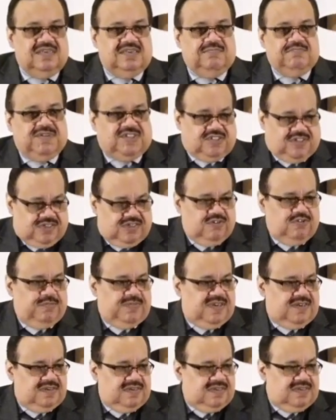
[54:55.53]
Mr.
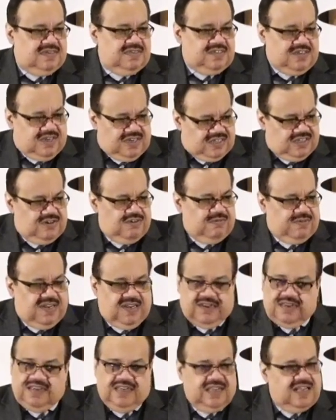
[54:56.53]
Newman, Judge Newman,
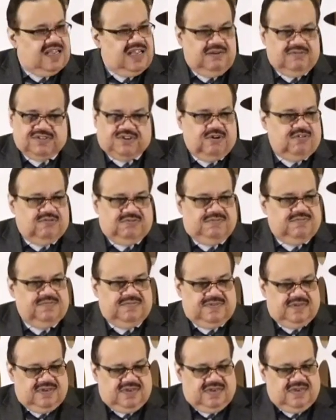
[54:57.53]
he, he was cool.
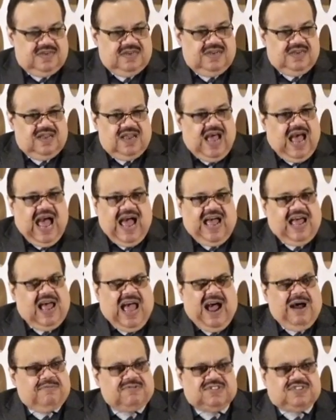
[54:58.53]
I,
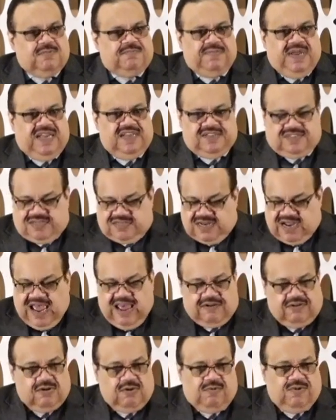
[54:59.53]
I was amazed.
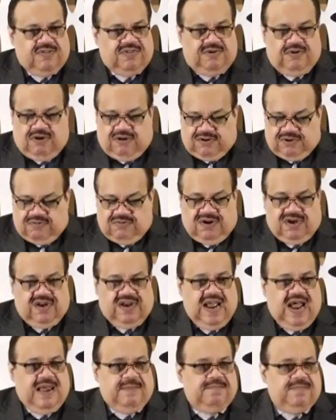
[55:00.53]
I don't know whether you all knew it or
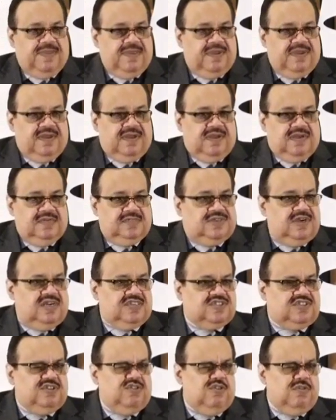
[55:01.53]
not,
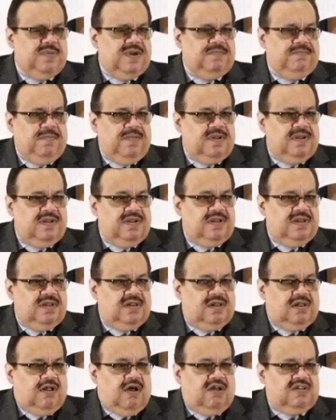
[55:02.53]
Judge Newman
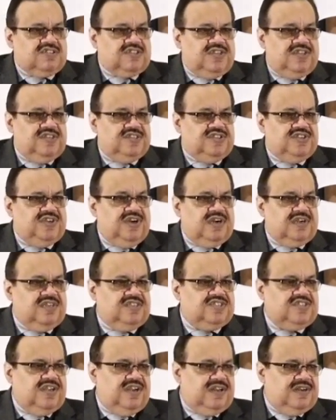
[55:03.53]
lost his
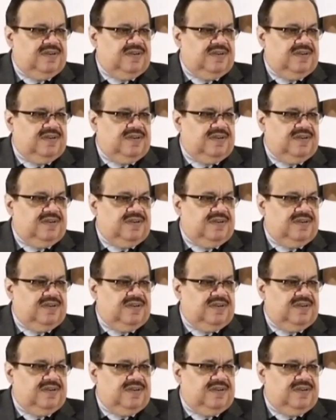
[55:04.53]
youngest son